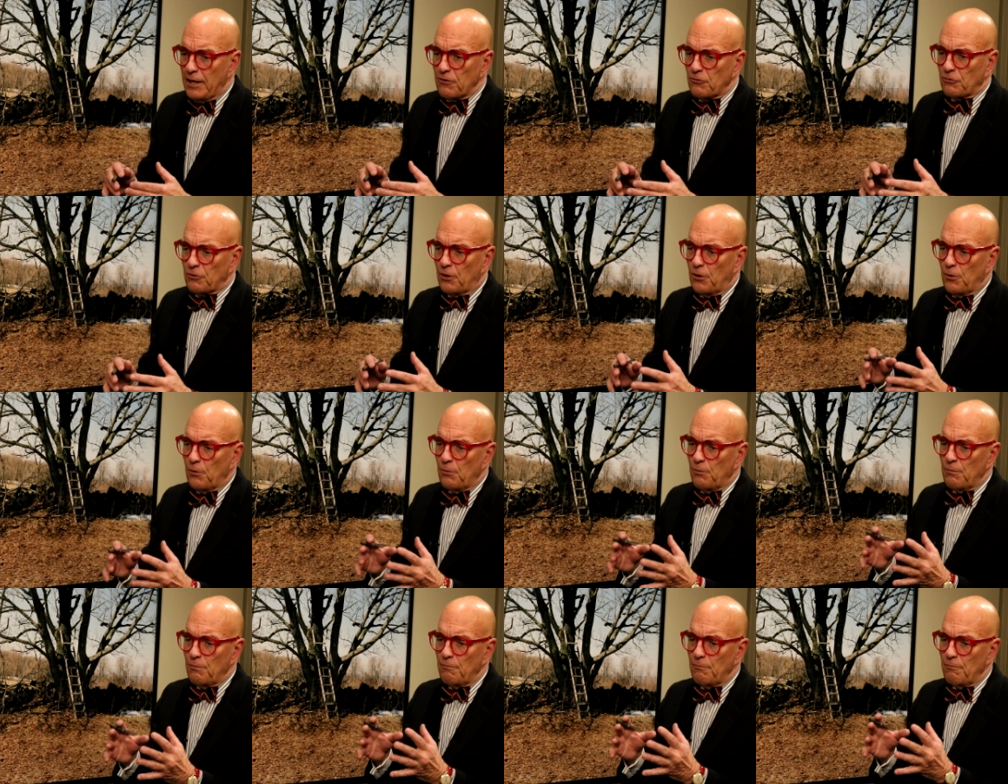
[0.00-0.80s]

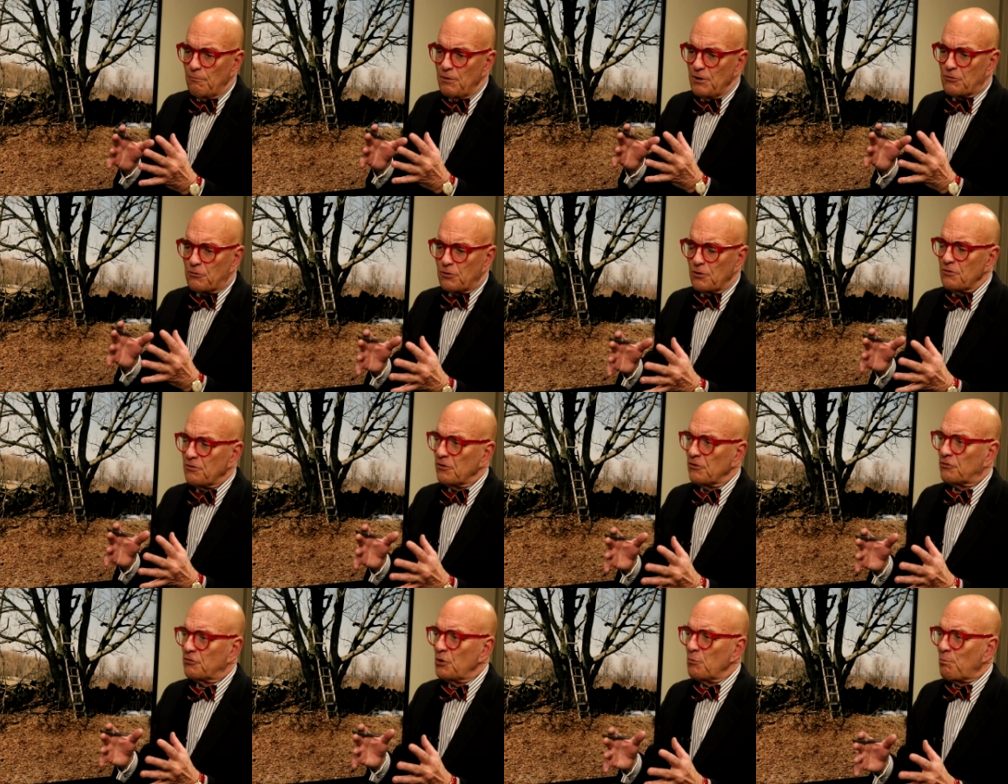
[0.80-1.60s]
So we shouldn't
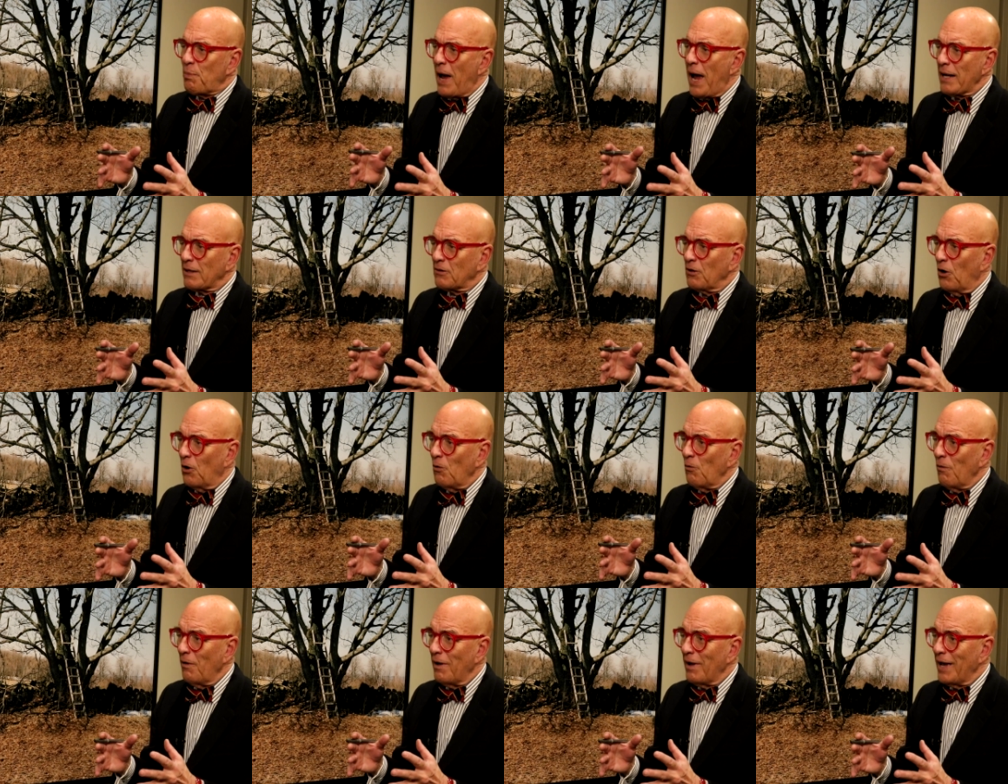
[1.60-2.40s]
just sit back,
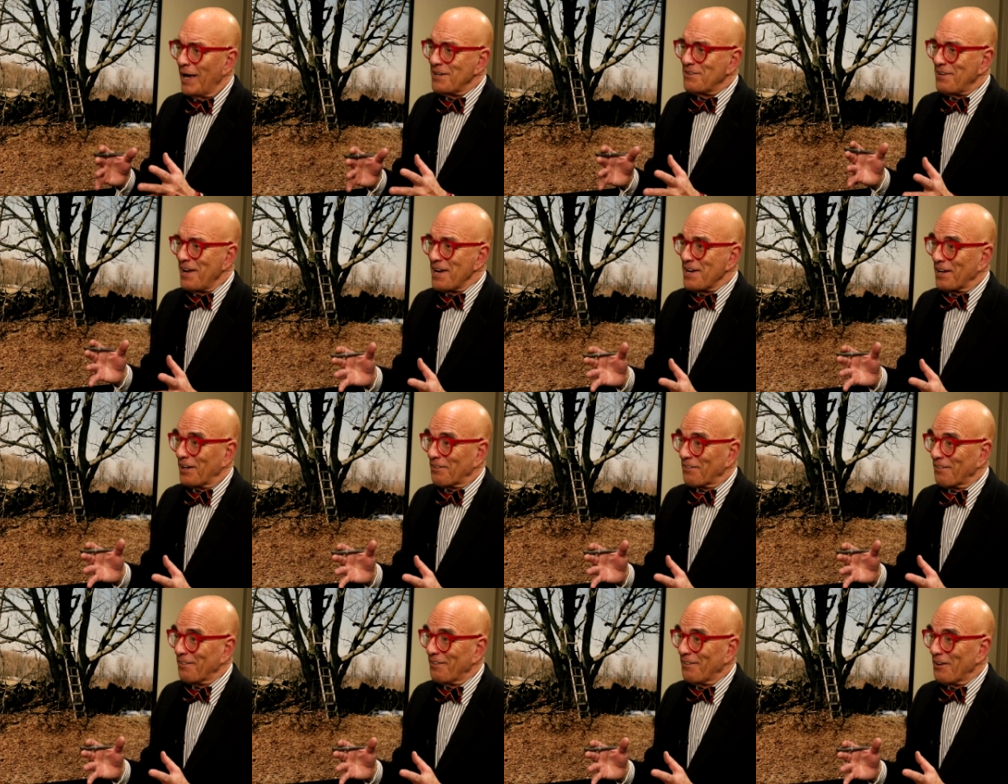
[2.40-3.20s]
though, and take it.